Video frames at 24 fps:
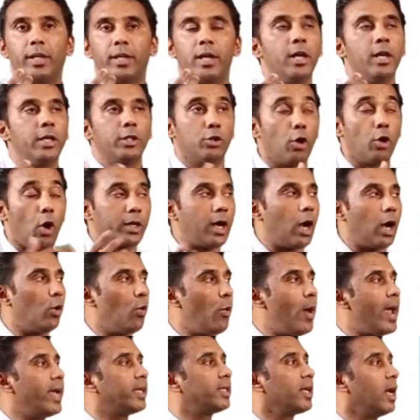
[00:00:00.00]
It's not
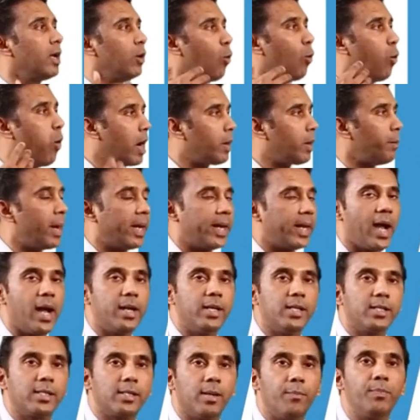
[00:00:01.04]
always one
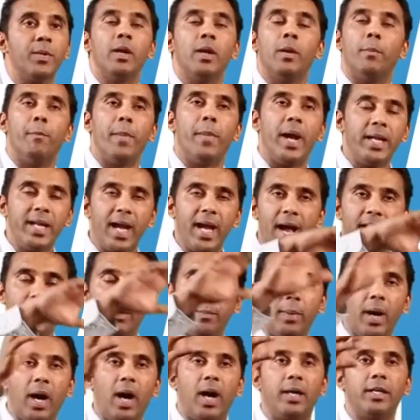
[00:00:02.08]
mechanism. Many
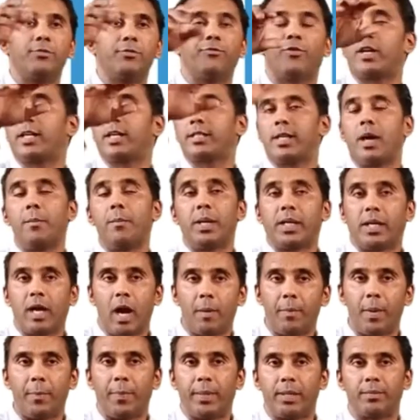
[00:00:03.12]
antibiotics, for example,
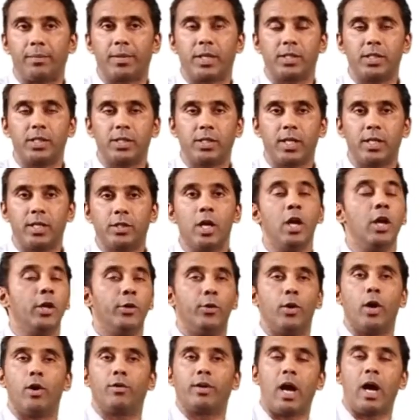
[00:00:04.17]
carbapenem resistance, you
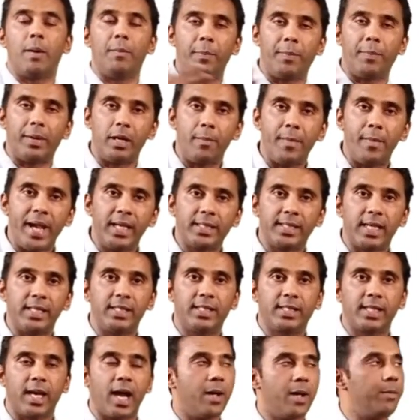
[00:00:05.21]
have carbapenemase
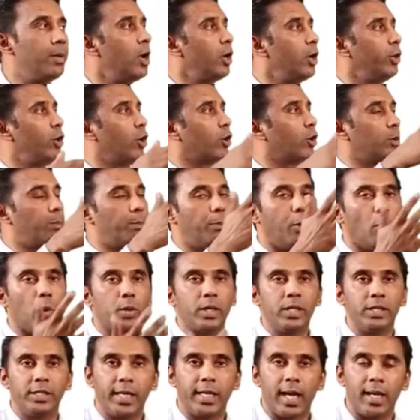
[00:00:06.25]
enzyme, you've got
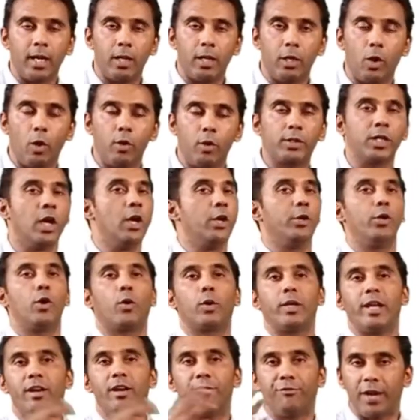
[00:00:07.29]
porin channel loss, you've
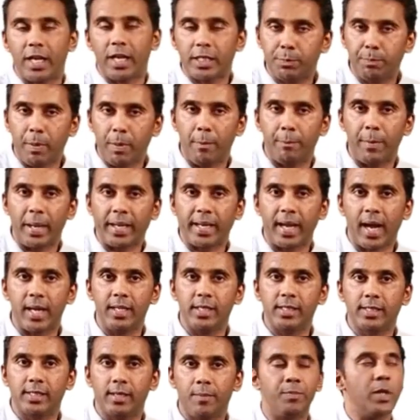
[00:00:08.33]
got efflux pump
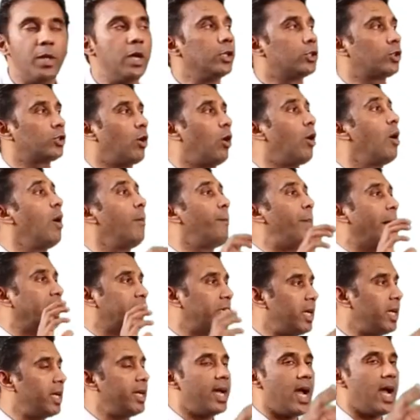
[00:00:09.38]
mechanism. So,
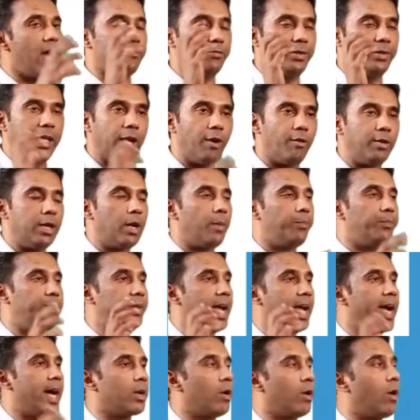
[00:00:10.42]
bacteria have developed
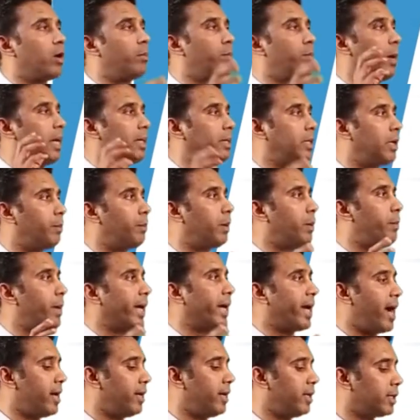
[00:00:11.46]
their own multiple
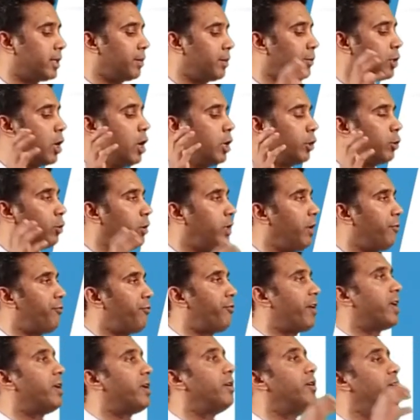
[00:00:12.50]
mechanisms to
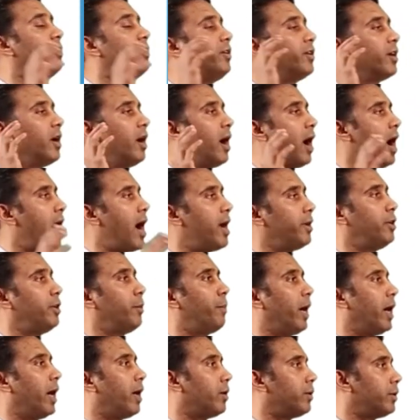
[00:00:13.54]
defend
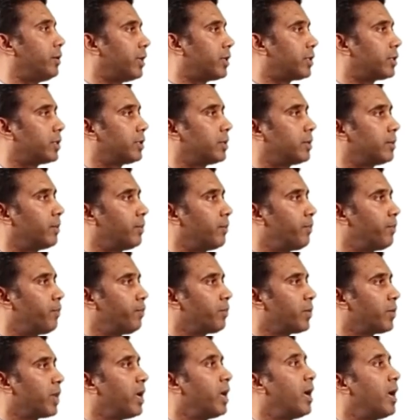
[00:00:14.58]
antibiotics.
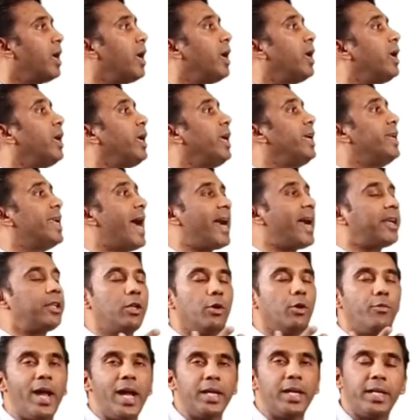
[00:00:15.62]

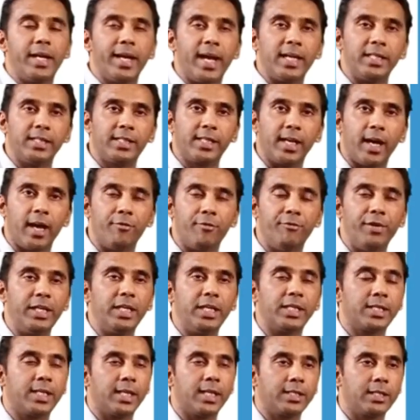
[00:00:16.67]
Inactivating enzyme, we
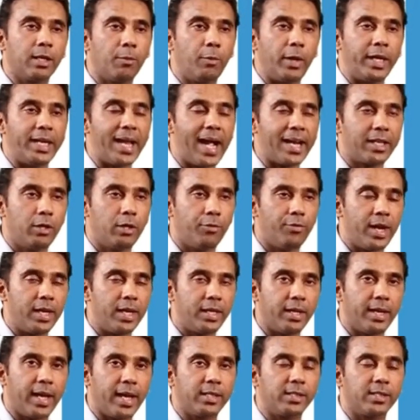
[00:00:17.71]
discussed the
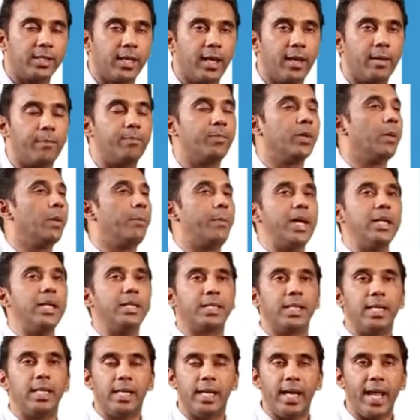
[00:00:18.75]
inactivating enzyme,
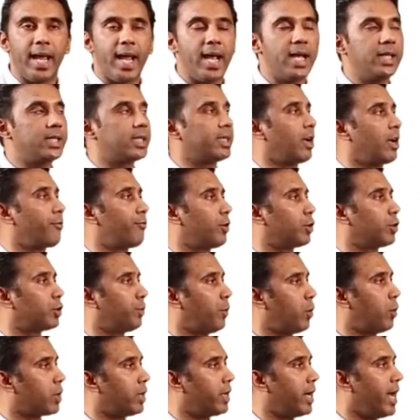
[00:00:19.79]
penicillinase,
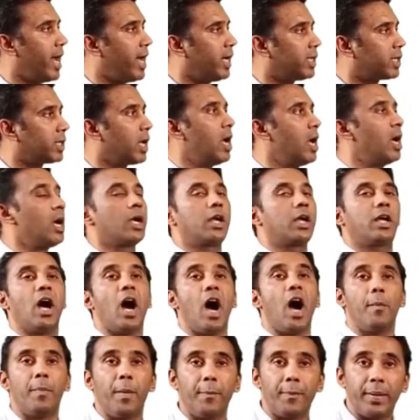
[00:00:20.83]
cephalosporinase,
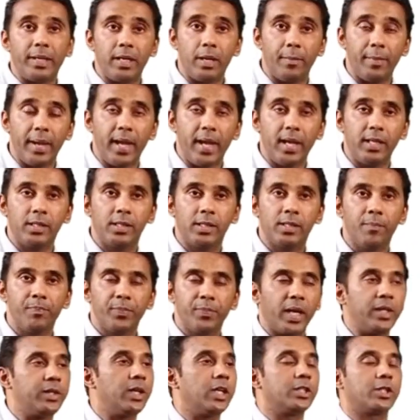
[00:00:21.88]
carbapenemase,
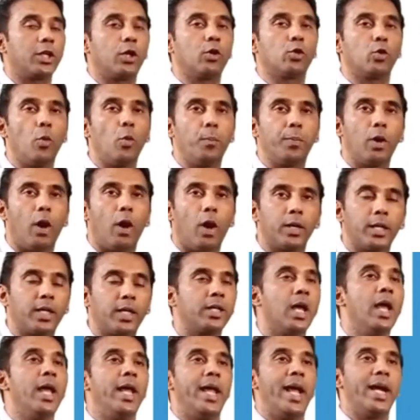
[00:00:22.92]
and there is a group called as
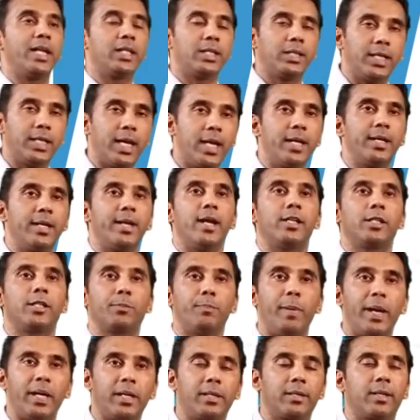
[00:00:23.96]
extended
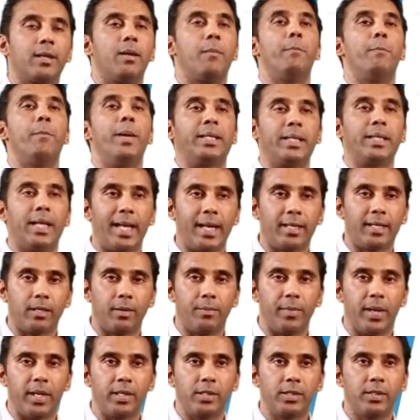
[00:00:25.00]
spectrum
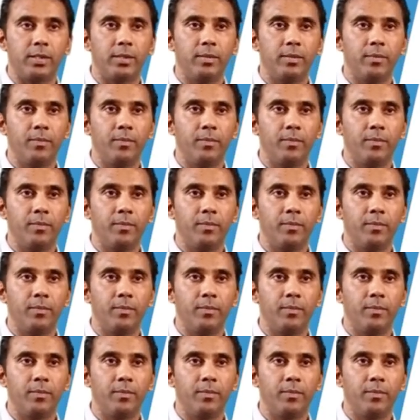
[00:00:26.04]
beta-lactamase.